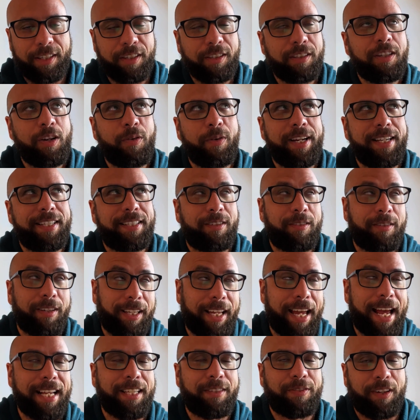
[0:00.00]
There's no reason to
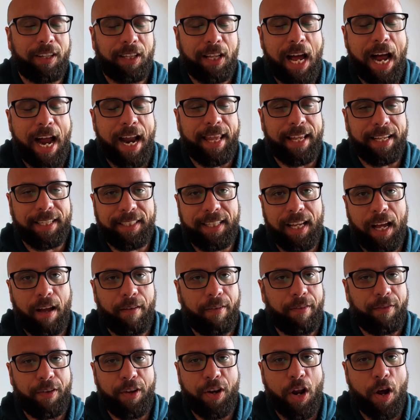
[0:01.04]
really ask for a lot of this stuff
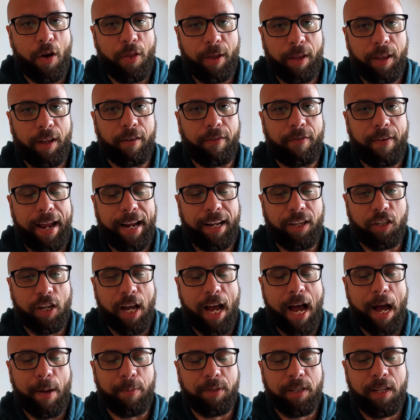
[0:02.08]
if you know that they're fake
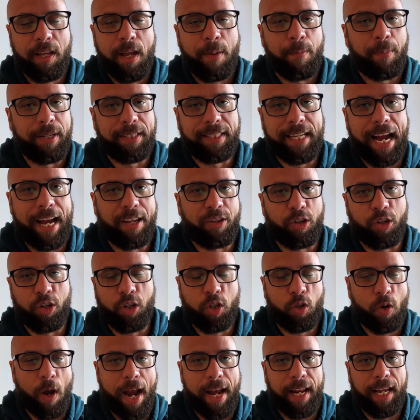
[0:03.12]
jobs, besides just
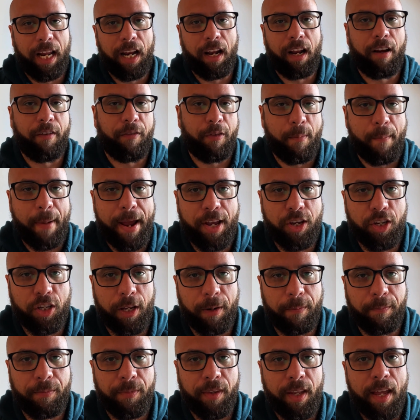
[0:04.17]
trying to get
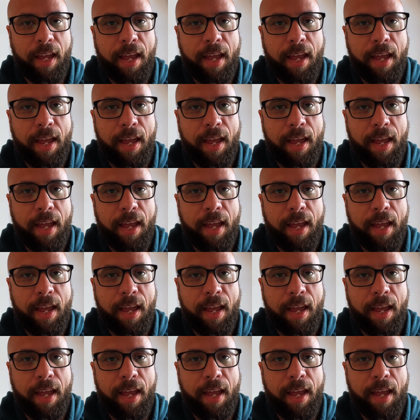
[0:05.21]
information.